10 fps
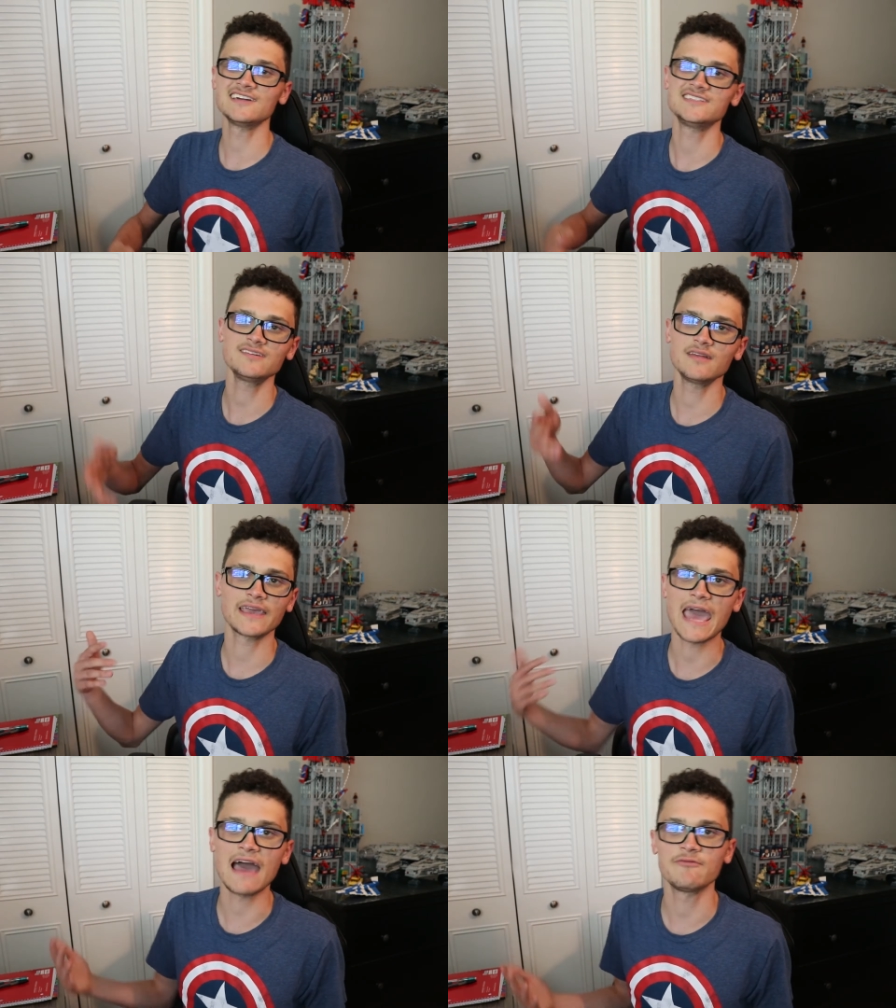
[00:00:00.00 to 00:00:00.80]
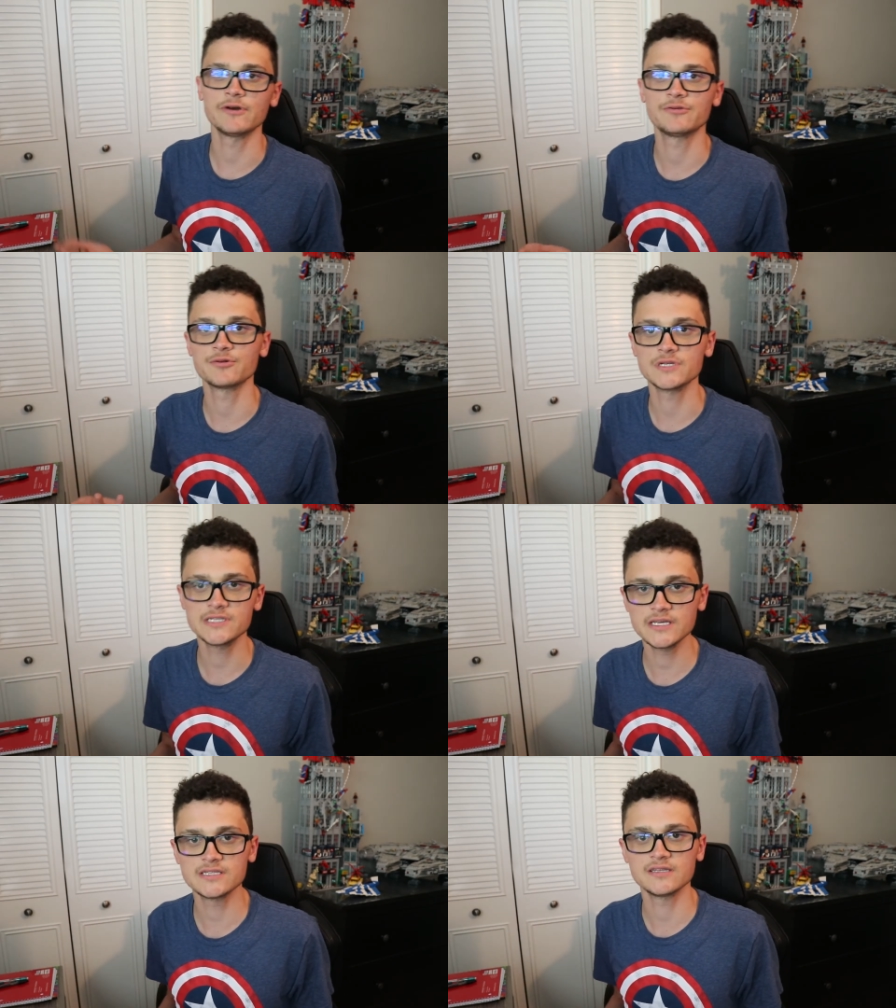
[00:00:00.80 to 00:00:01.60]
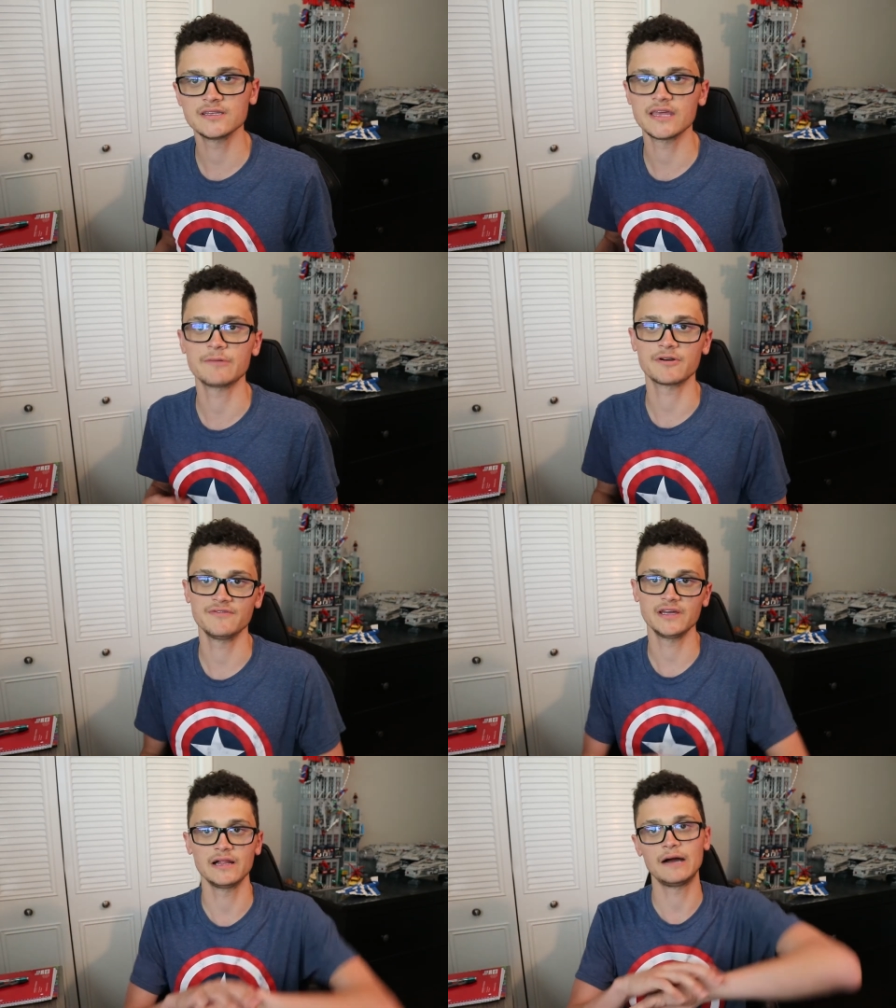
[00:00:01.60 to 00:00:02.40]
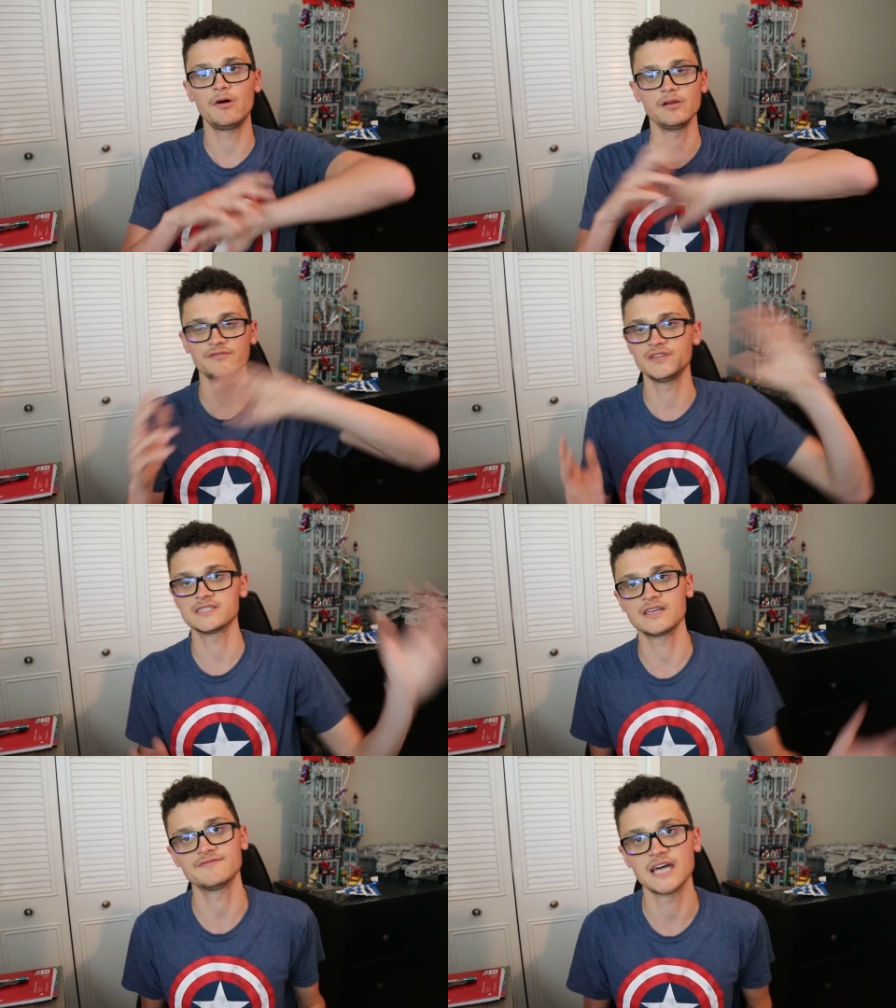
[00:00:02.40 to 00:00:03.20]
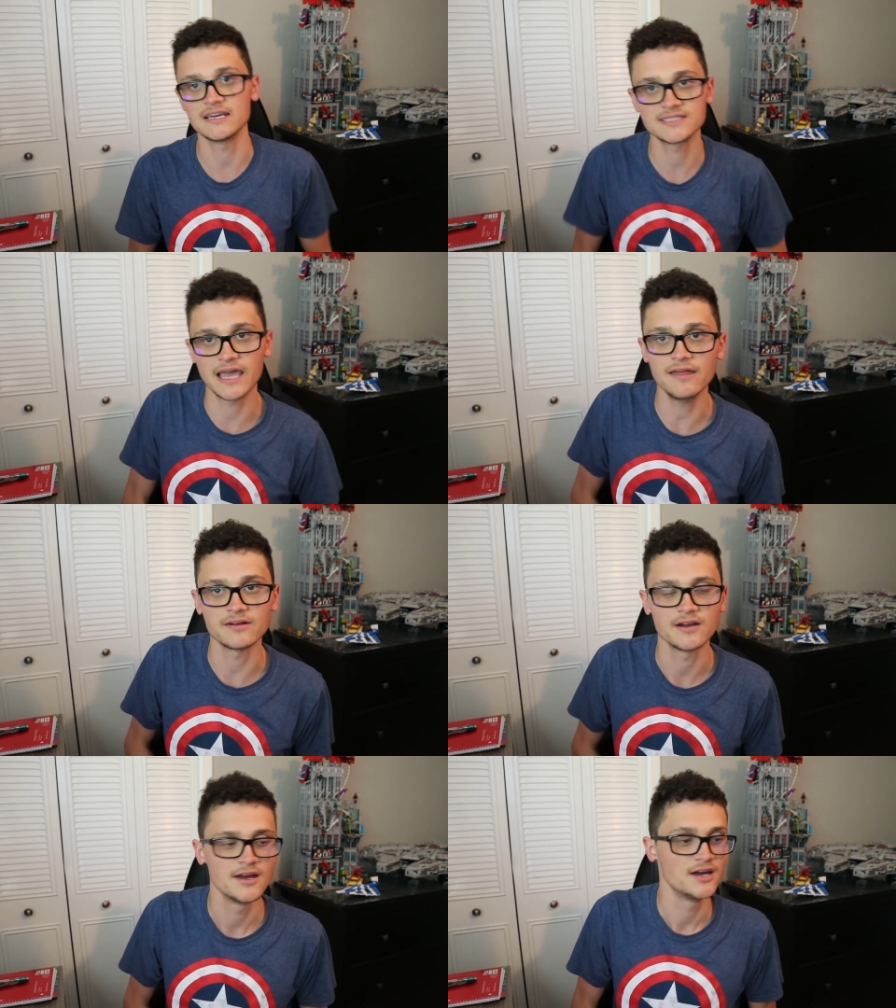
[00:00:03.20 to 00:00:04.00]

until like halfway through the season that they reveal how all of this stuff ties together.